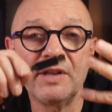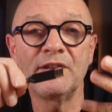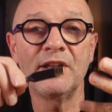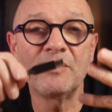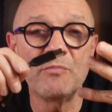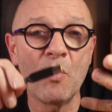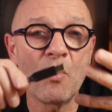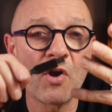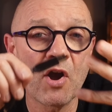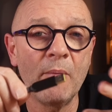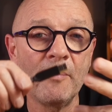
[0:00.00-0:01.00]
this is more
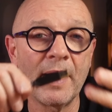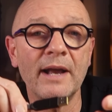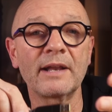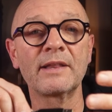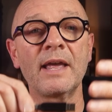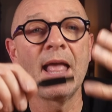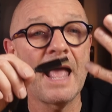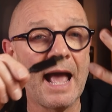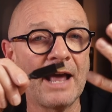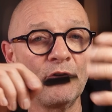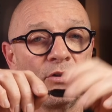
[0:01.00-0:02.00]
compact
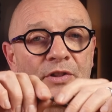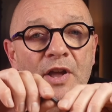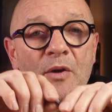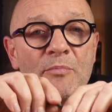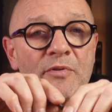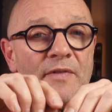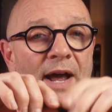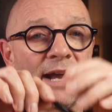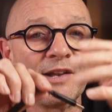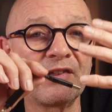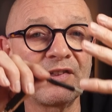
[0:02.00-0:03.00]
and also
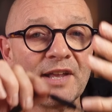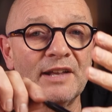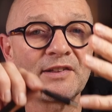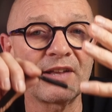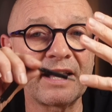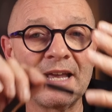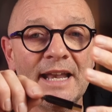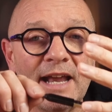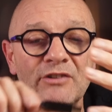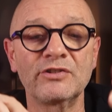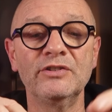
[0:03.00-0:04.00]
provides 6
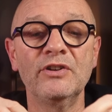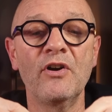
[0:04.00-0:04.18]
connection